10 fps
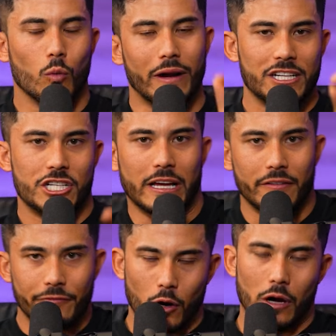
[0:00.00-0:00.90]
We'll get you
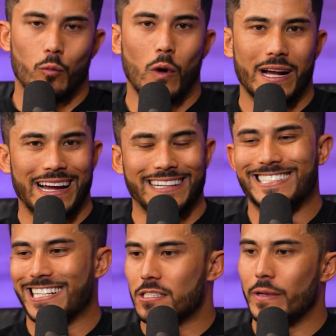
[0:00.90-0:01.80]
info on what kind of
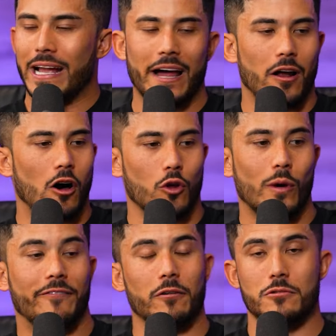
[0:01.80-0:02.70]
tickets we got, all the
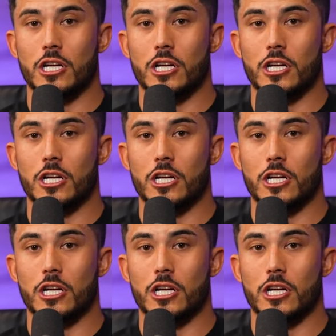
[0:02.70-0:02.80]
way from